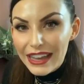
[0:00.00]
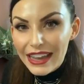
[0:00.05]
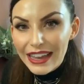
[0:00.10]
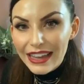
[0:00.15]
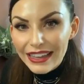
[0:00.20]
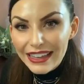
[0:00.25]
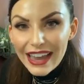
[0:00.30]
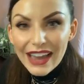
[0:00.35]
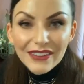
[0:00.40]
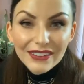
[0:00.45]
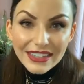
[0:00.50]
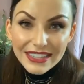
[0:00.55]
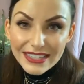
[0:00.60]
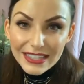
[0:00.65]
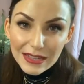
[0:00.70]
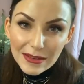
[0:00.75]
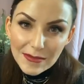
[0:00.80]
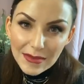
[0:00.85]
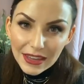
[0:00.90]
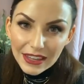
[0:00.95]
County is
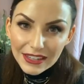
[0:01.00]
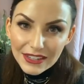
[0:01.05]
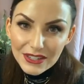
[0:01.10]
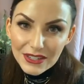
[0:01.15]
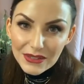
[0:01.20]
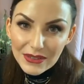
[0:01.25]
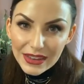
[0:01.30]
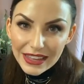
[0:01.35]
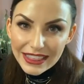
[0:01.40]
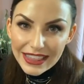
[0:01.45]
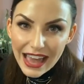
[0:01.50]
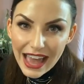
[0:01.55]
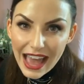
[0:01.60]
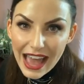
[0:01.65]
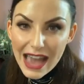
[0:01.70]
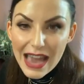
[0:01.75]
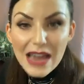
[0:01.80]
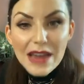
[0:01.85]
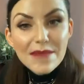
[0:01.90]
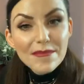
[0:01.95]
going to be doing
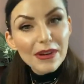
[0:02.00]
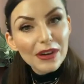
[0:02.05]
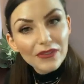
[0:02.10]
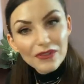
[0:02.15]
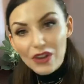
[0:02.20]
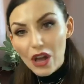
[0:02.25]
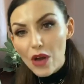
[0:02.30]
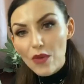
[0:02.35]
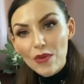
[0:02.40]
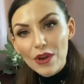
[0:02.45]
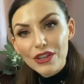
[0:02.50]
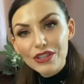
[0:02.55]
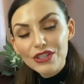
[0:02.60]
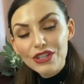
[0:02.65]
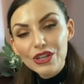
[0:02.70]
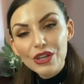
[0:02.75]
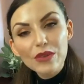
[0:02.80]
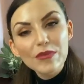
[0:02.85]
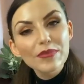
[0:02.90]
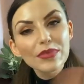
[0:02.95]
that, but if y'all want to,